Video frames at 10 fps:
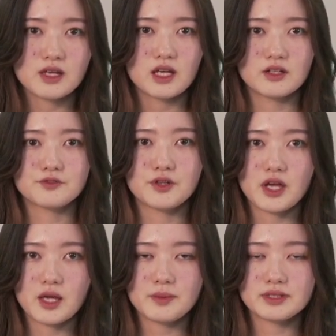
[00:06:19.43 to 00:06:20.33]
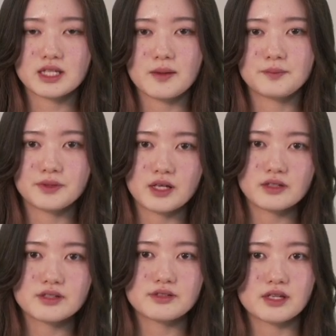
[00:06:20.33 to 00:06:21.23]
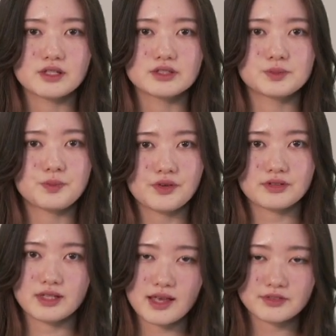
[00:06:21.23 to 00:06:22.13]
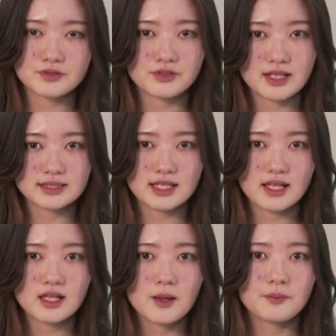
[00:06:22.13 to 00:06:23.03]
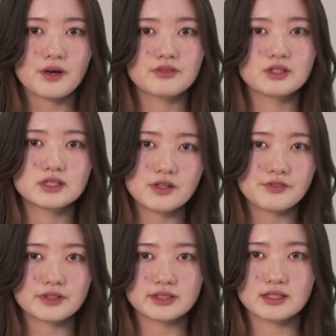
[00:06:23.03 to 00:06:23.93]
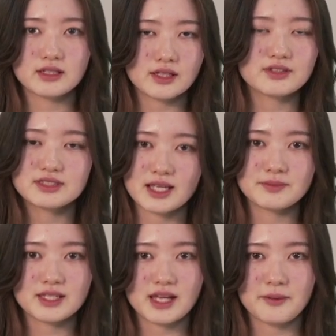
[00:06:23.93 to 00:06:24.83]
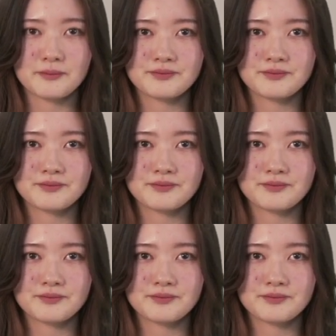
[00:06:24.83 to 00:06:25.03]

And for AB-type blood, they use both left and right side, but at the same time.